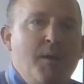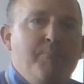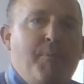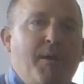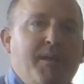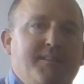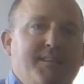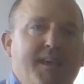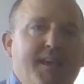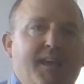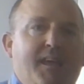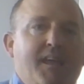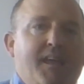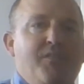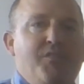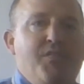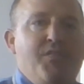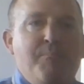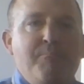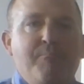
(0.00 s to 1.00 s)
By
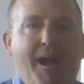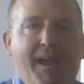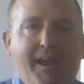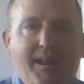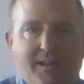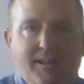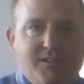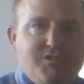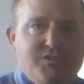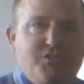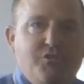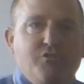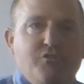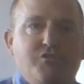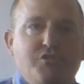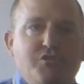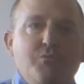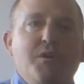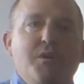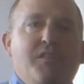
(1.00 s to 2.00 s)
taking the minus, you're
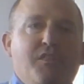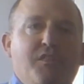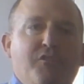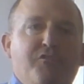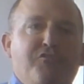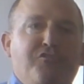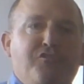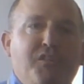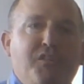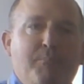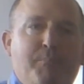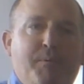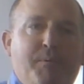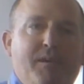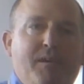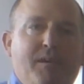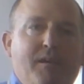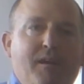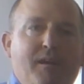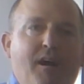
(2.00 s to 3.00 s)
doing the
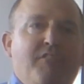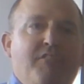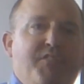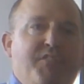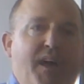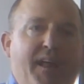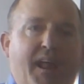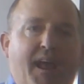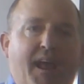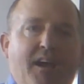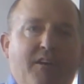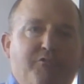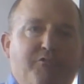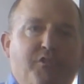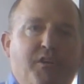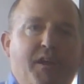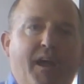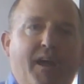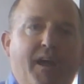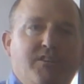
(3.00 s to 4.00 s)
flipping of that half
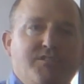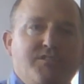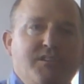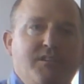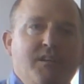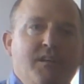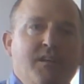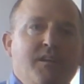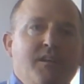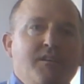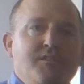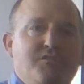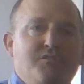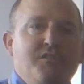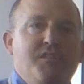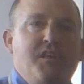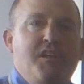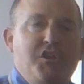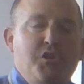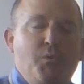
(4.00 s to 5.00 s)
reaction
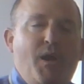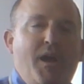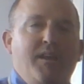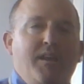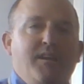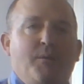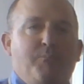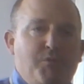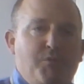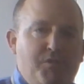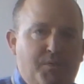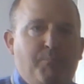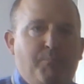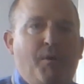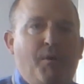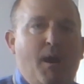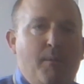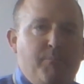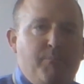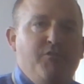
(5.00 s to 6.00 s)
so that you end up with the
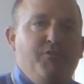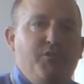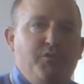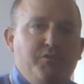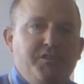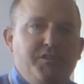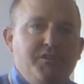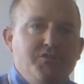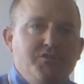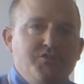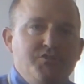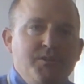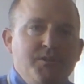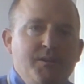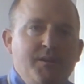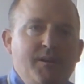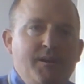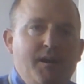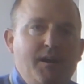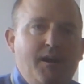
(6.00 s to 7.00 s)
proper voltage
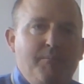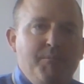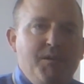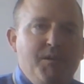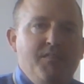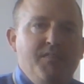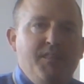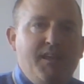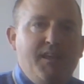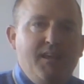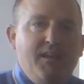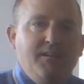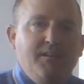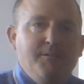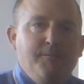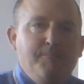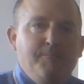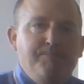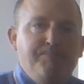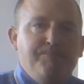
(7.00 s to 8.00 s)
in the end.